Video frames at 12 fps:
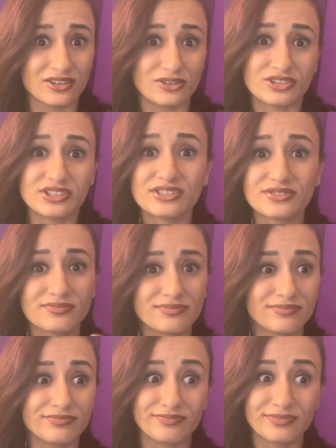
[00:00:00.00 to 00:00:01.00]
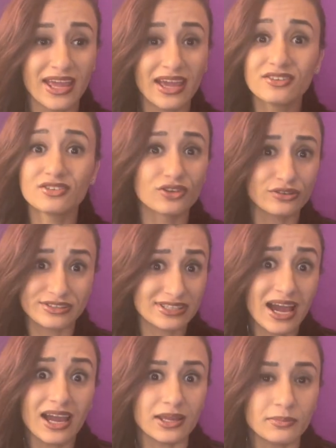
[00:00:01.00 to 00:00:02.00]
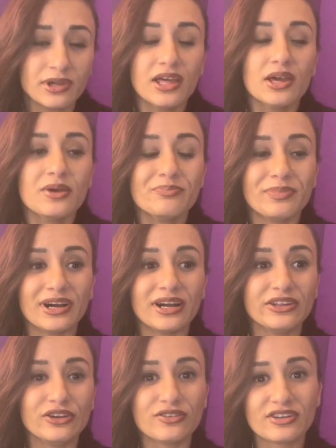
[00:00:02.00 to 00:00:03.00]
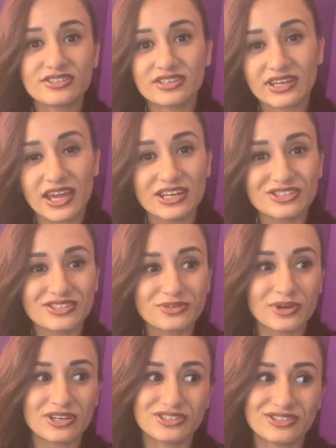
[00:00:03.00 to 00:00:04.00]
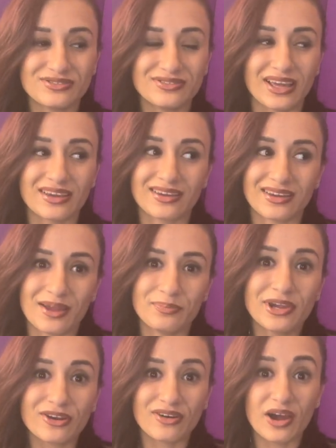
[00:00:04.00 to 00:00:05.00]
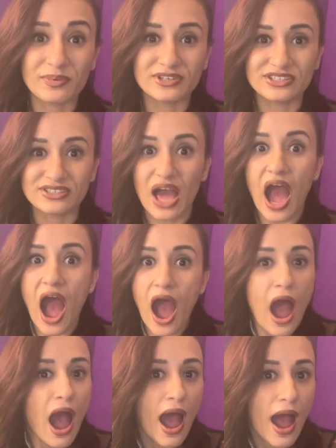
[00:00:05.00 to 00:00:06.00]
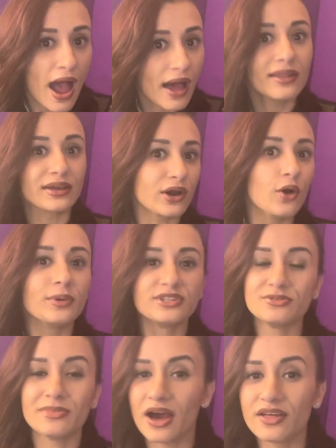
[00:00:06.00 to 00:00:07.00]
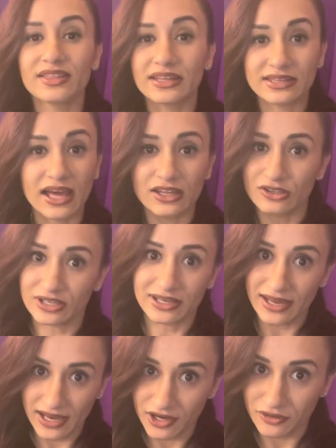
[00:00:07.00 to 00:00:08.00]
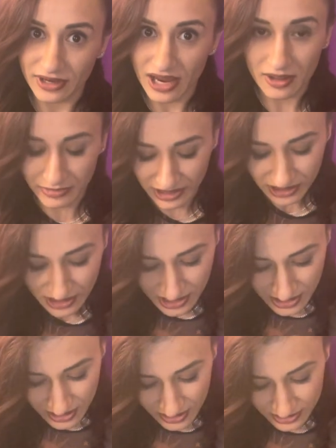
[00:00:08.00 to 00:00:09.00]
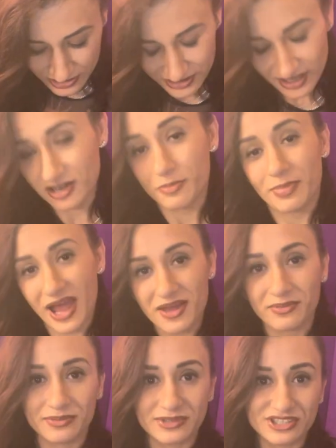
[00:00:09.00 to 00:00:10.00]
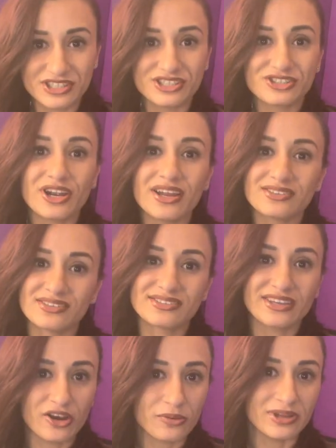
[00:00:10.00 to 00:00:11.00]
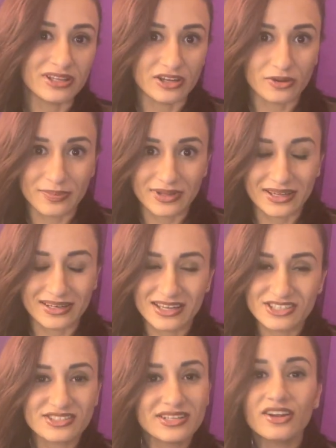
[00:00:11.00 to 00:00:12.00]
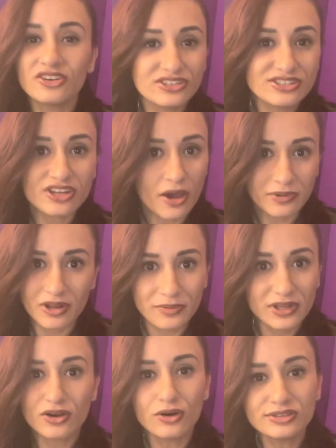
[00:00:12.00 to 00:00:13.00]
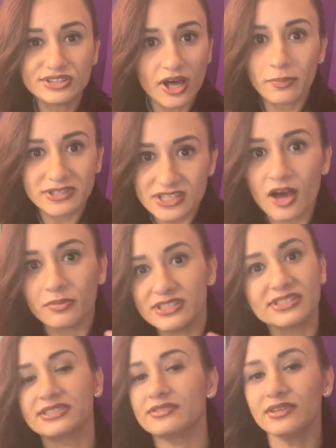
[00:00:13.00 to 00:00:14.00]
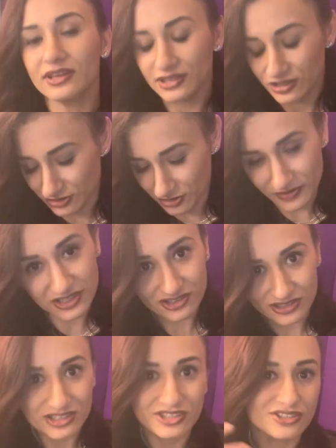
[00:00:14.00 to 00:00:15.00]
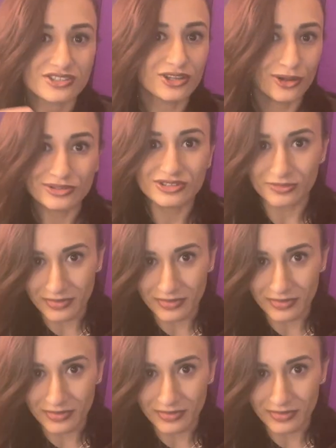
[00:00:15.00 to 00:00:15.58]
she's handled all the time. But there's occasions where I pick her up and she just opens her mouth like that, looking angry at me. She's not gonna bite me, but she's trying to scare me a little bit, and I just tell her to stop it. I'll be like, oh, stop it, Thomas, and eventually she just closes her